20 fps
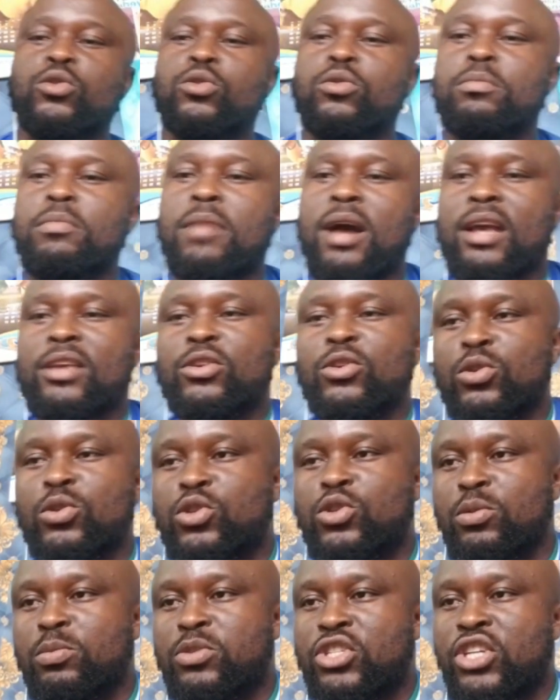to my
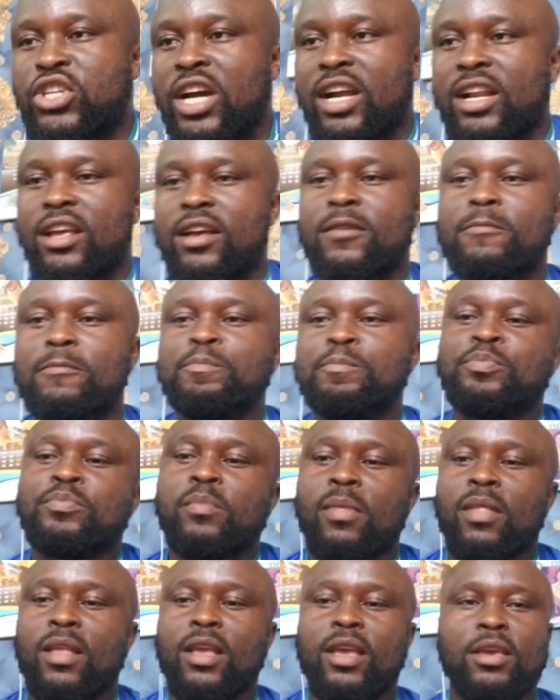YouTube channel,
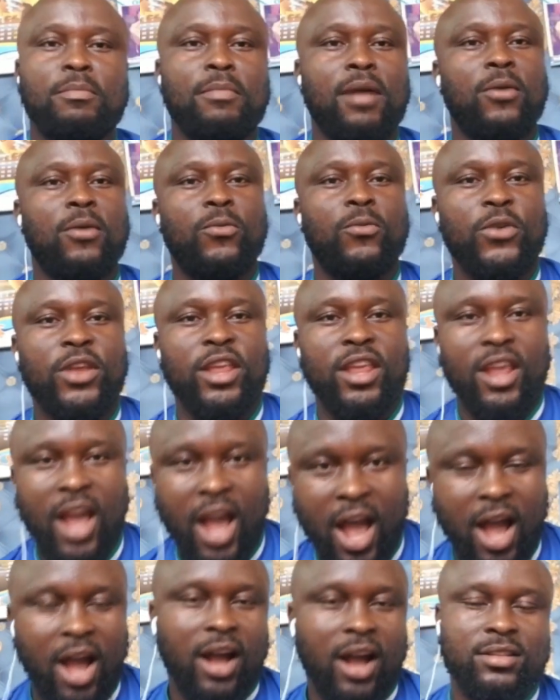Imat
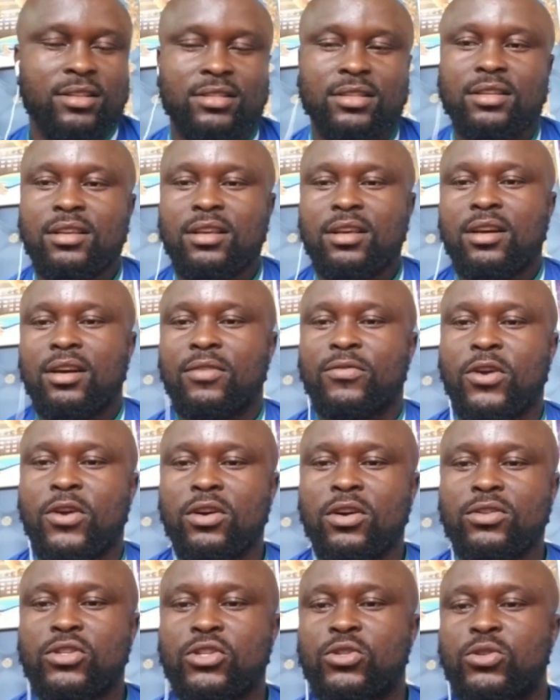React. Of
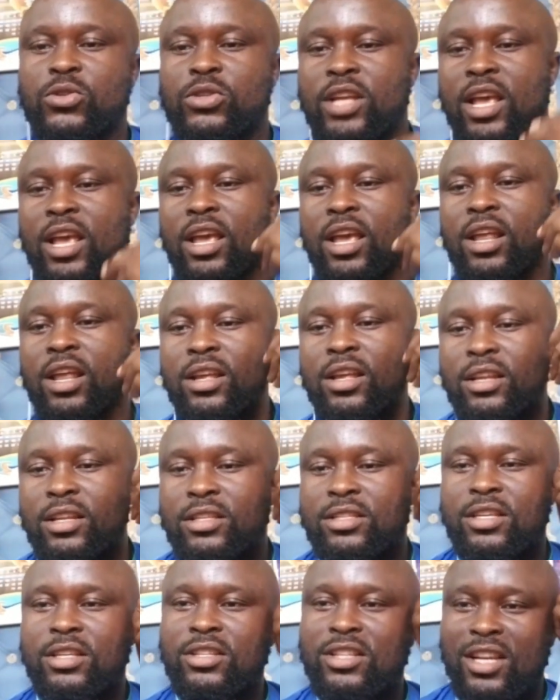course, today,
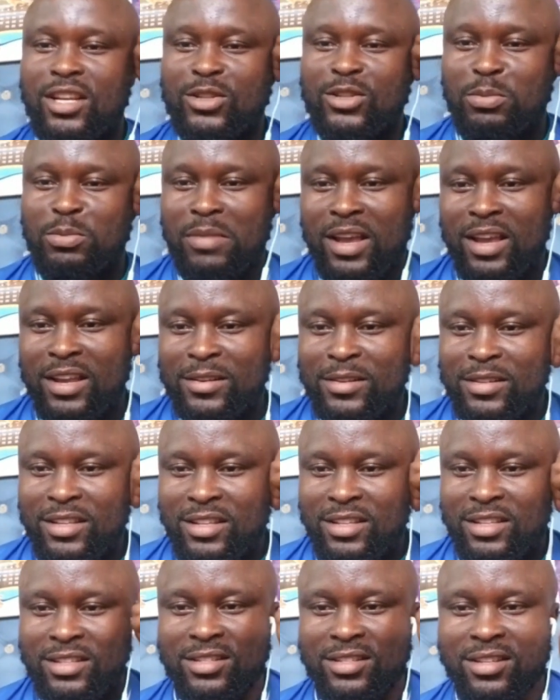ladies and gentlemen,
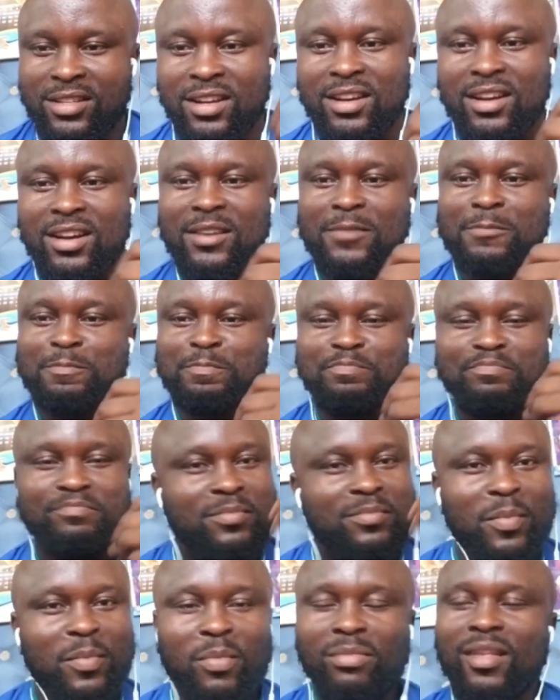is the
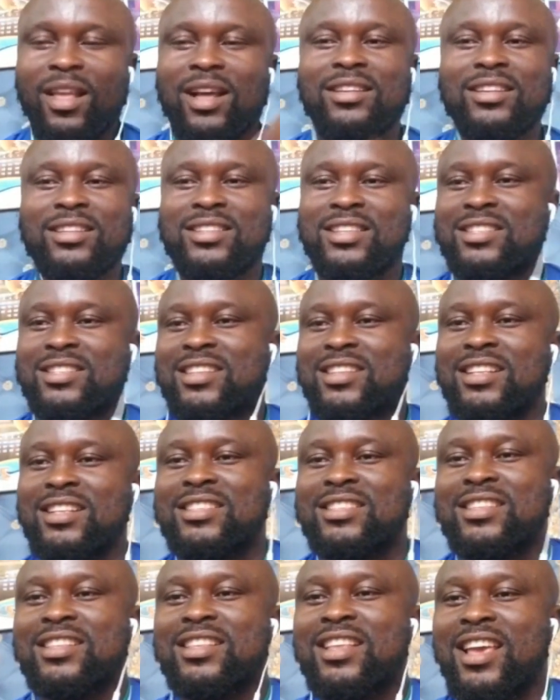
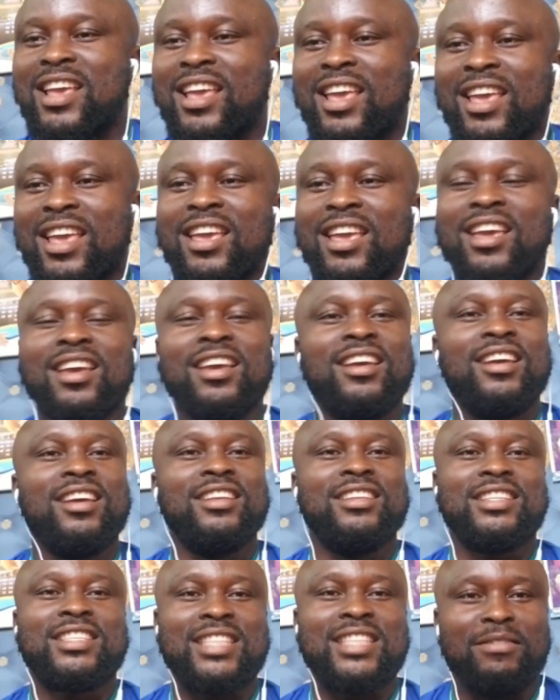16th day in
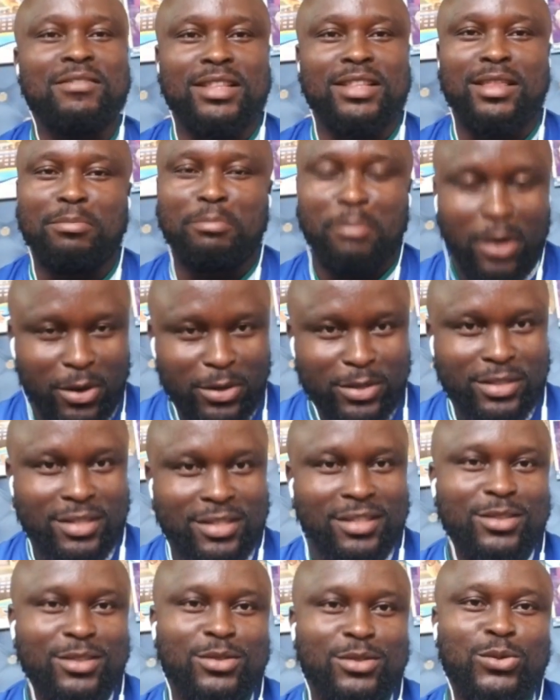the 7th
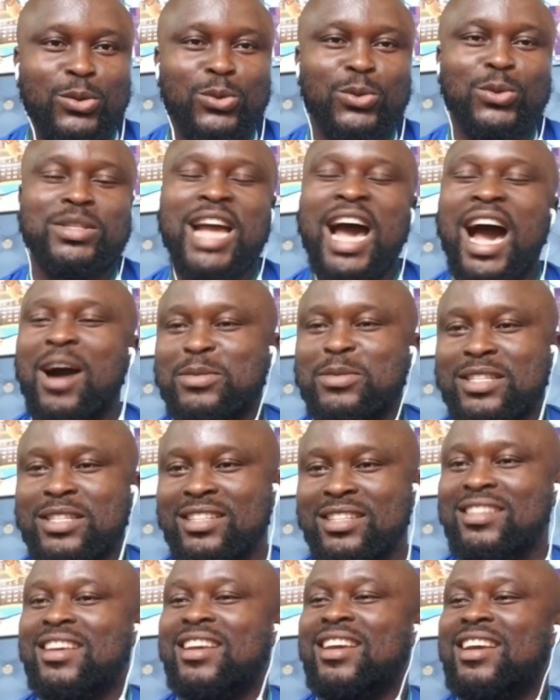month,
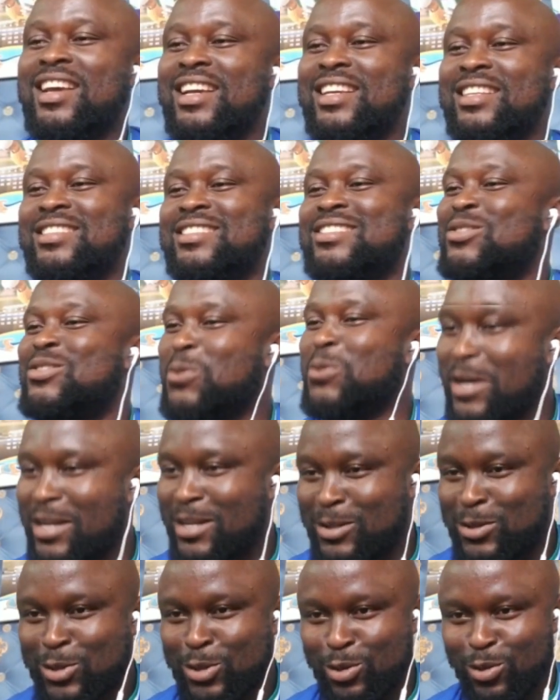
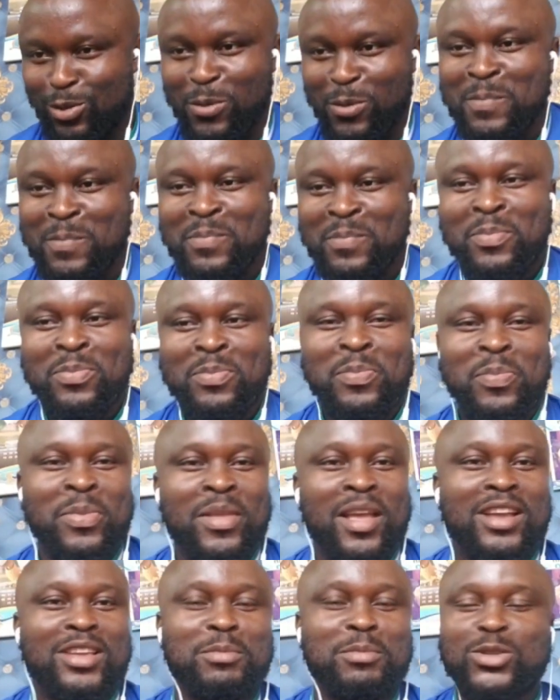2022.
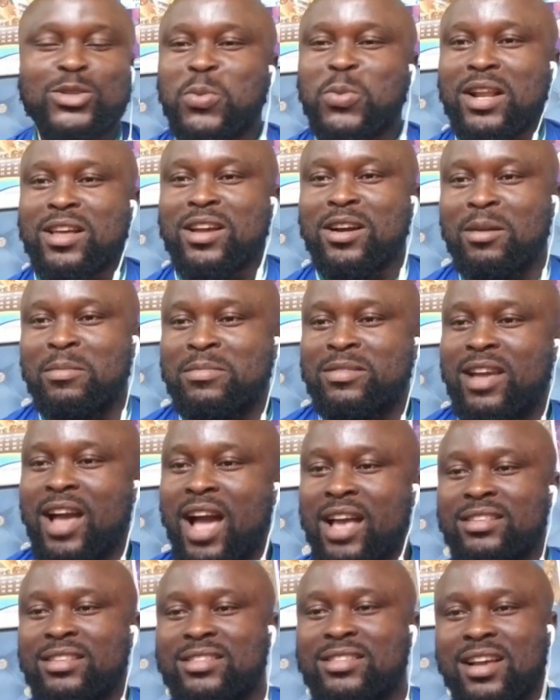You most welcome,
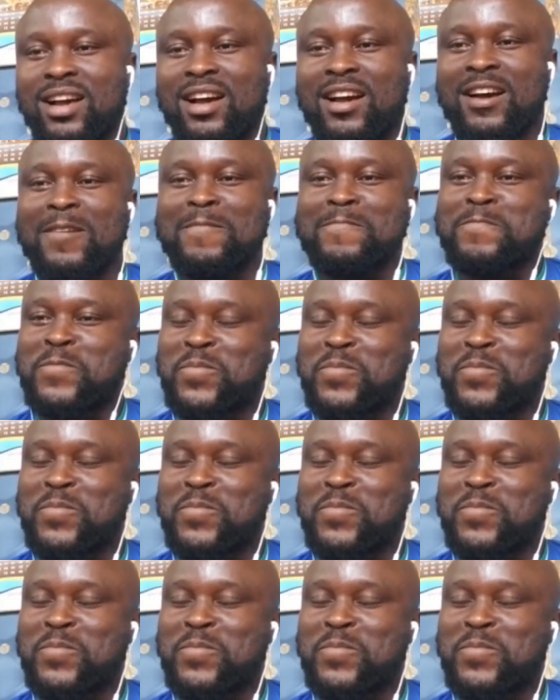guys. I've